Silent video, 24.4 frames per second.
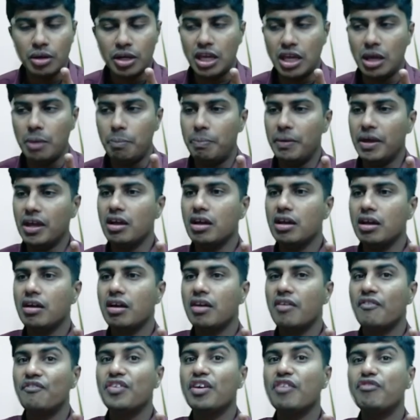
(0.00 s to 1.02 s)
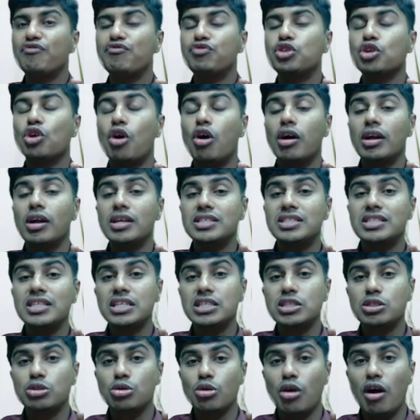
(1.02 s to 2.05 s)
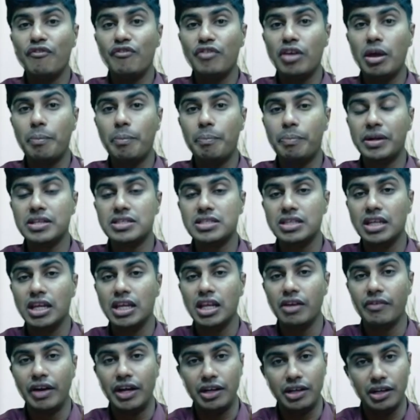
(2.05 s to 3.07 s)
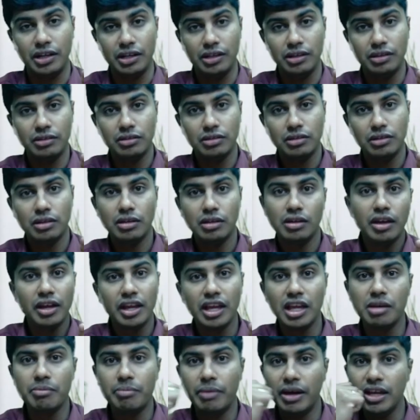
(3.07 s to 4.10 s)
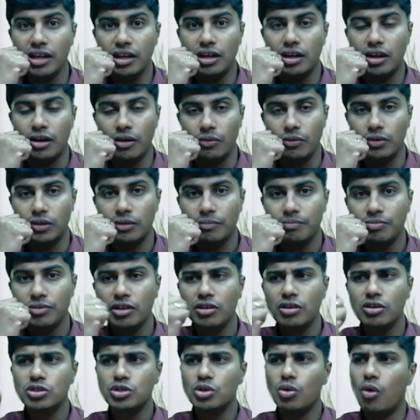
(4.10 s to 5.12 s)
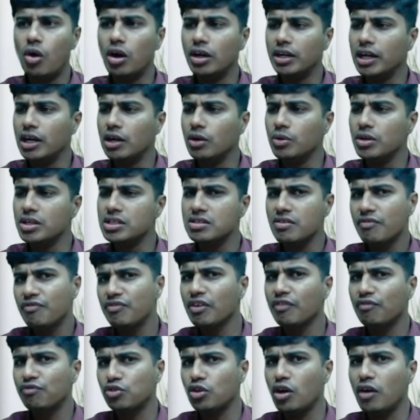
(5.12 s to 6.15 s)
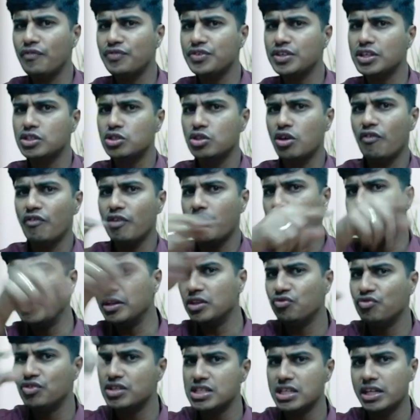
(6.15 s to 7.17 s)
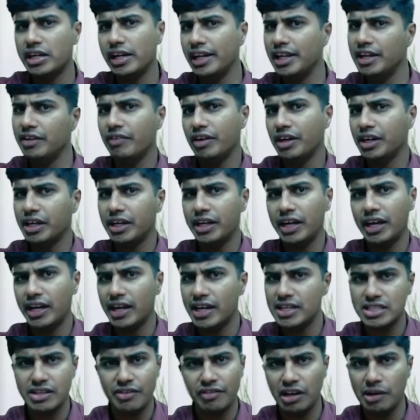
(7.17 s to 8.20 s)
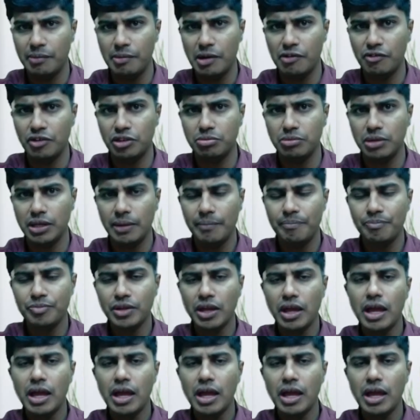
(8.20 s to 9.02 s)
Keeping fifth or sixth of April's inventory in my count. So what I'll do is fifth of sixth of April's physical inventory data is available with me.